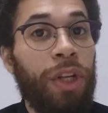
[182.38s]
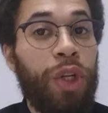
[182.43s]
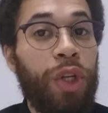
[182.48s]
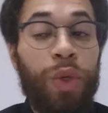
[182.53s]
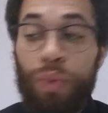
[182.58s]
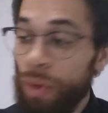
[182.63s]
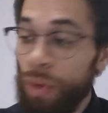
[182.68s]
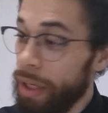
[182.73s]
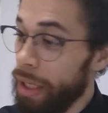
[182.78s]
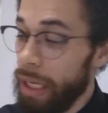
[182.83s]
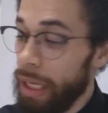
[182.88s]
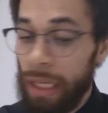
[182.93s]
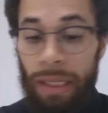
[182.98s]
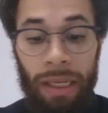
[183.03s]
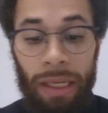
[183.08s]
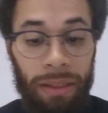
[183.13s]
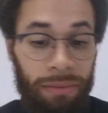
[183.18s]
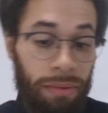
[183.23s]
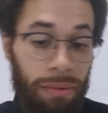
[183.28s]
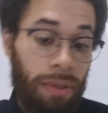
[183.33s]
You
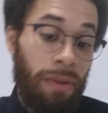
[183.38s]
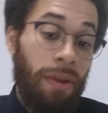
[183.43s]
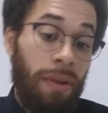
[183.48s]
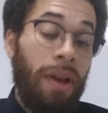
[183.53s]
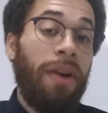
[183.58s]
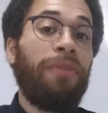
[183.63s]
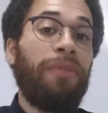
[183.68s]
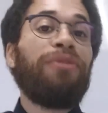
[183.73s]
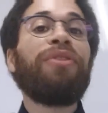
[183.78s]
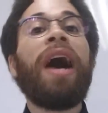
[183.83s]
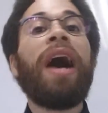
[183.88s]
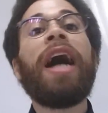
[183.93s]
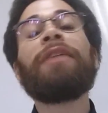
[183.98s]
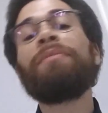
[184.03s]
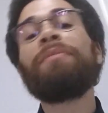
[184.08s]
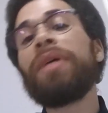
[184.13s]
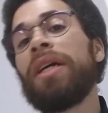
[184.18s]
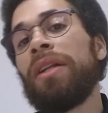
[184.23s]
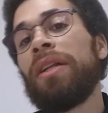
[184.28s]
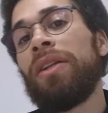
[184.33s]

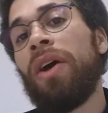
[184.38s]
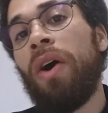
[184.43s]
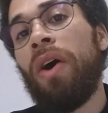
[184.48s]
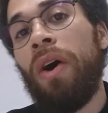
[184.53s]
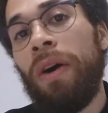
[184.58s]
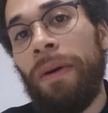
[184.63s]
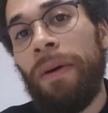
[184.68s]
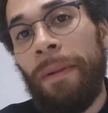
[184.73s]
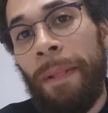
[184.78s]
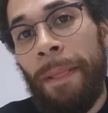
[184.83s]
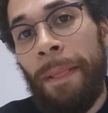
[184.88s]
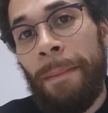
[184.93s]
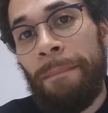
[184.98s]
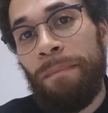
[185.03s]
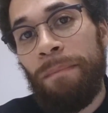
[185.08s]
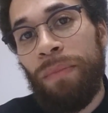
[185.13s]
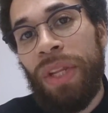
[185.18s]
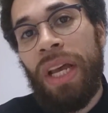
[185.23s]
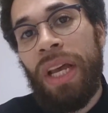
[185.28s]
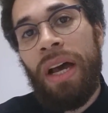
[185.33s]
find me a law,
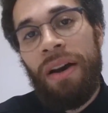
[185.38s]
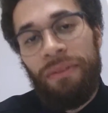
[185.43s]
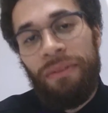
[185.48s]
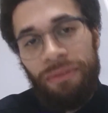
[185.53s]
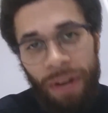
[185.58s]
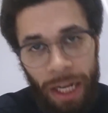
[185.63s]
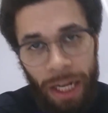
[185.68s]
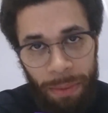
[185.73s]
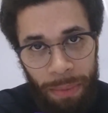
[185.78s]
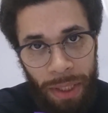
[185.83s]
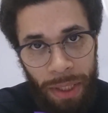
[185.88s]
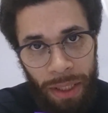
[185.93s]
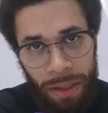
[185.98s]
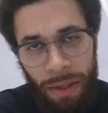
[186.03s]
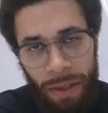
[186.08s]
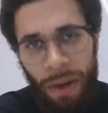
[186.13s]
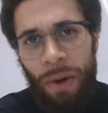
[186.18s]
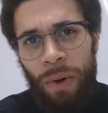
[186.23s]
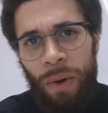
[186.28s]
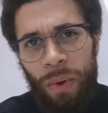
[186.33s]
find me a
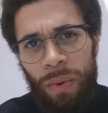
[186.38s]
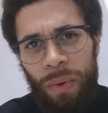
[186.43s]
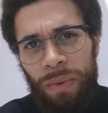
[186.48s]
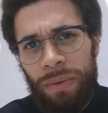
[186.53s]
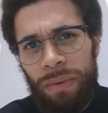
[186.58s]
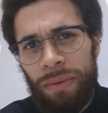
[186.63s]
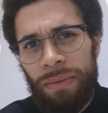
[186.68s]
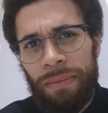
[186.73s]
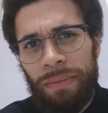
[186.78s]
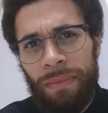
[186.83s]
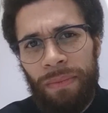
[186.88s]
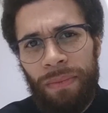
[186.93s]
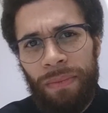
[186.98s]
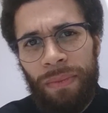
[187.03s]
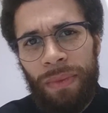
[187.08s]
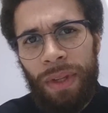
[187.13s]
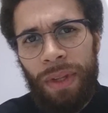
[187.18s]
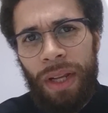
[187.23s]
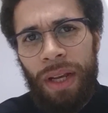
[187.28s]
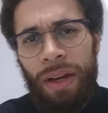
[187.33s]
code,
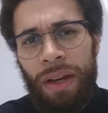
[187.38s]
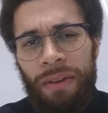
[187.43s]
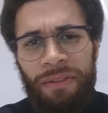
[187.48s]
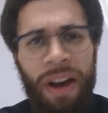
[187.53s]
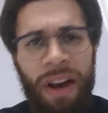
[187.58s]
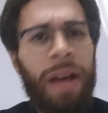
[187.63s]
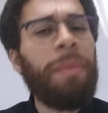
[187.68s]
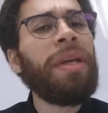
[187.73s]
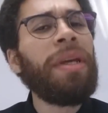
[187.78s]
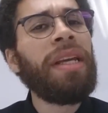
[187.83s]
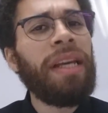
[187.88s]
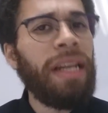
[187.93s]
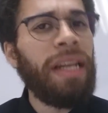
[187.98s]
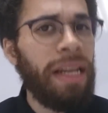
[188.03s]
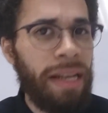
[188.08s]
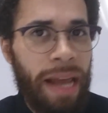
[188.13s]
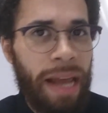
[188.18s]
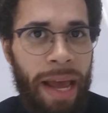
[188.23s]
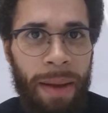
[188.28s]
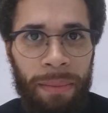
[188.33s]
find me
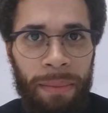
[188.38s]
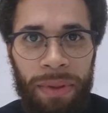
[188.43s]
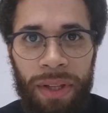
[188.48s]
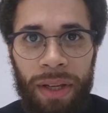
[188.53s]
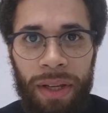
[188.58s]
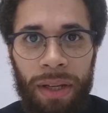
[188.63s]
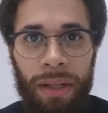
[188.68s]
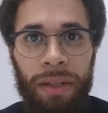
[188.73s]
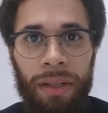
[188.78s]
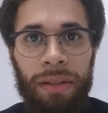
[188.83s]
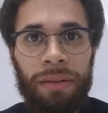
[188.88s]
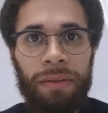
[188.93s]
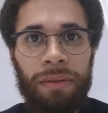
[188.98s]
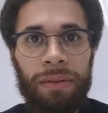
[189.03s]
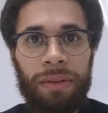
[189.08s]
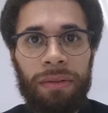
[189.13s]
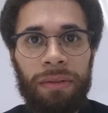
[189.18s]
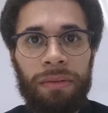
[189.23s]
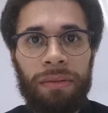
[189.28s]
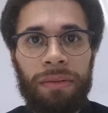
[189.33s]
any damn thing
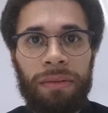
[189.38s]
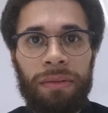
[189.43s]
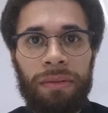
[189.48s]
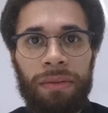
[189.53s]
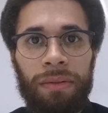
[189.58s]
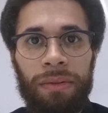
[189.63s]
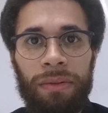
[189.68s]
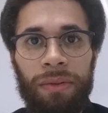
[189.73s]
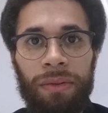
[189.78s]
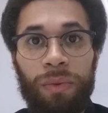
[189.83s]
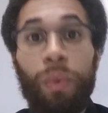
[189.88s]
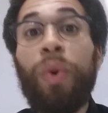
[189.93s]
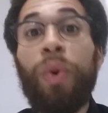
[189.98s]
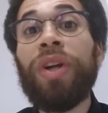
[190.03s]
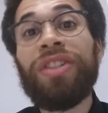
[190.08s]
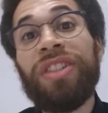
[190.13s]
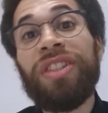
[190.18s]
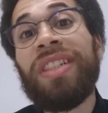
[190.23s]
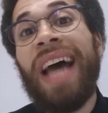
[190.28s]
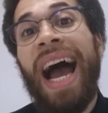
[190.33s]

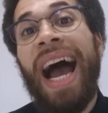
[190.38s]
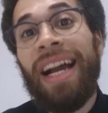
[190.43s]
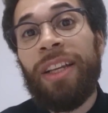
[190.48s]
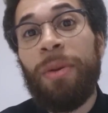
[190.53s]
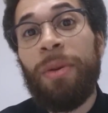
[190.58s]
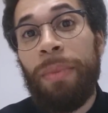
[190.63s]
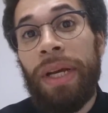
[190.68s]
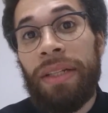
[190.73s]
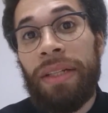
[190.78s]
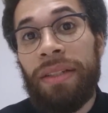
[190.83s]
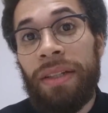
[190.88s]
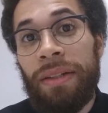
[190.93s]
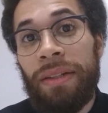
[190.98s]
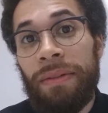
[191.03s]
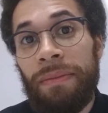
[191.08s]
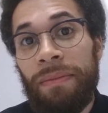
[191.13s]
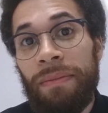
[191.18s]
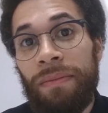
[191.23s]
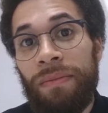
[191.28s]
where it's documented